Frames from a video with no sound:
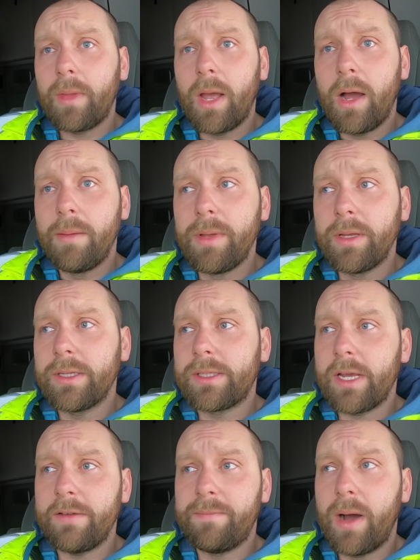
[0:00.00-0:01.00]
a million
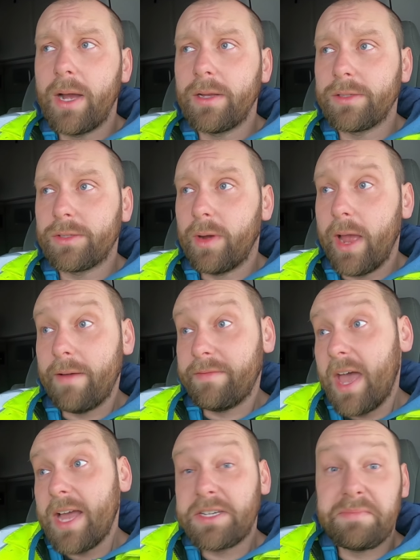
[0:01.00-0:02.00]
safe miles, so I have
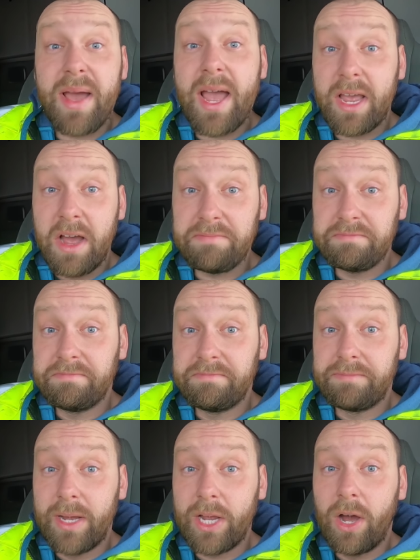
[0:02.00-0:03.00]
that to back up
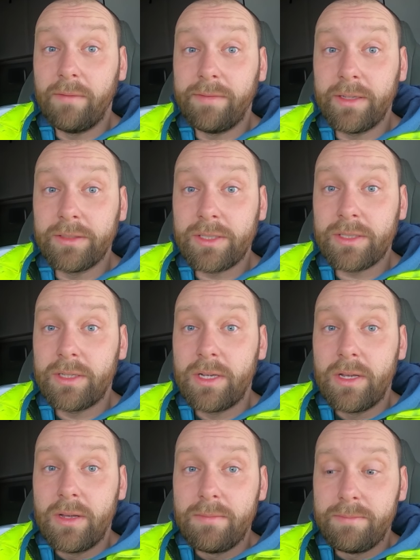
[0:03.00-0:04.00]
my confidence.
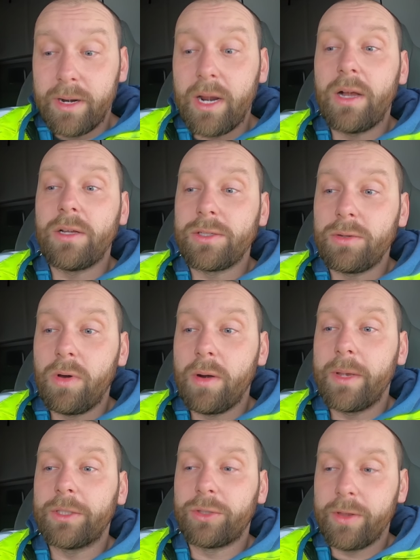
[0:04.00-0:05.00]
But I also want to
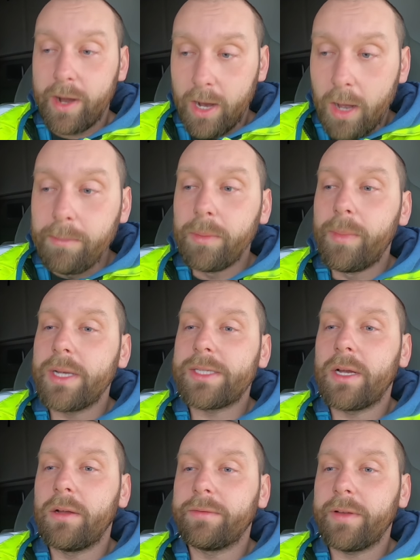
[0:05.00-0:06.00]
make sure that I humble
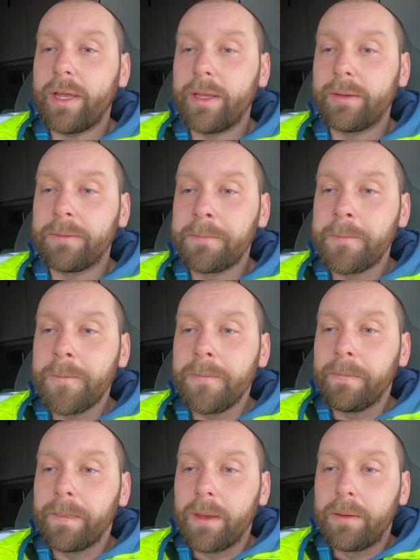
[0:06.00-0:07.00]
myself and
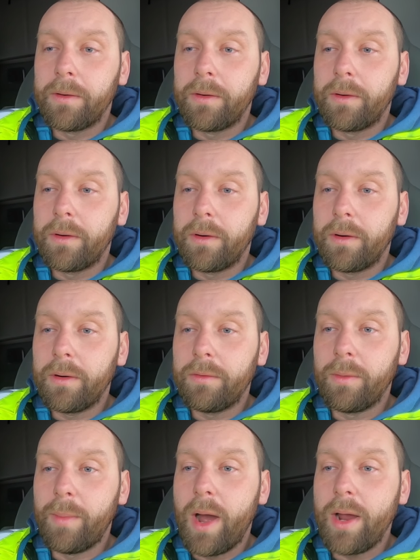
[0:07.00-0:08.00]

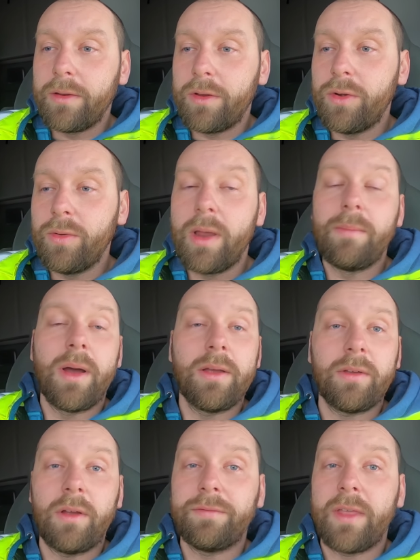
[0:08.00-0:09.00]
remind you and
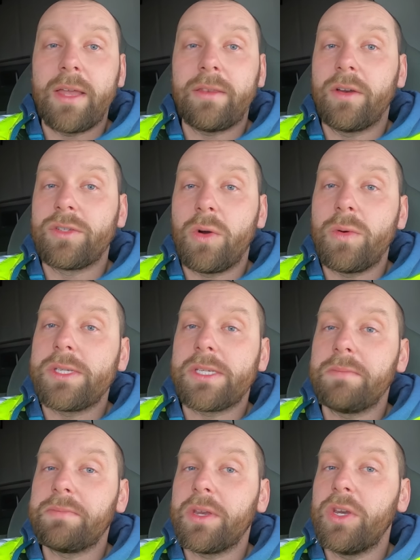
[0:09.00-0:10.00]
myself that there's always
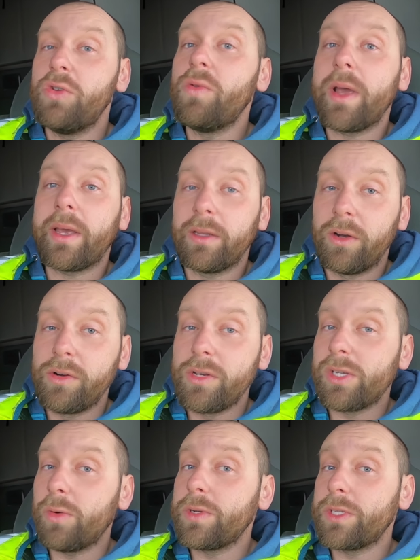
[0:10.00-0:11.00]
something new I can learn.
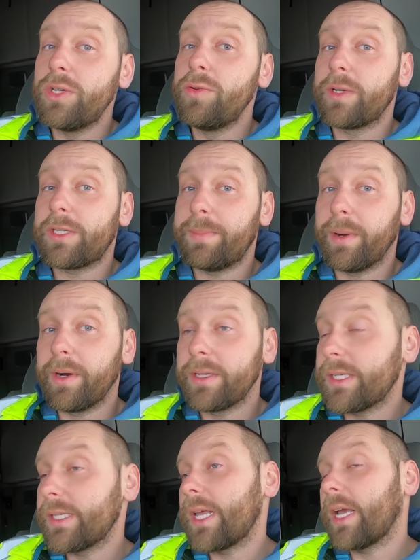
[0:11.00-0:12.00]
There's always new
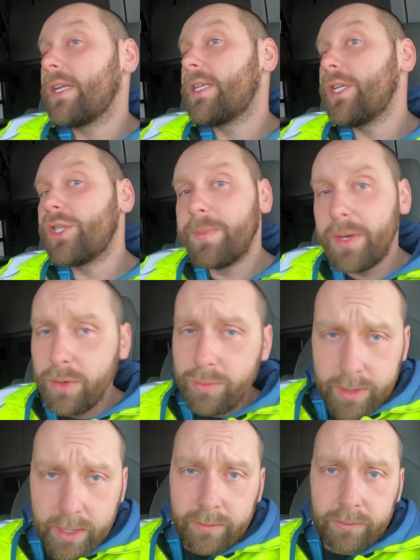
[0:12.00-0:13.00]
experiences that can teach me new
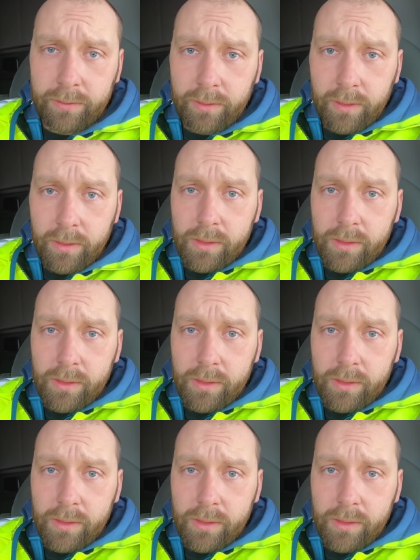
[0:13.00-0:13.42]
things.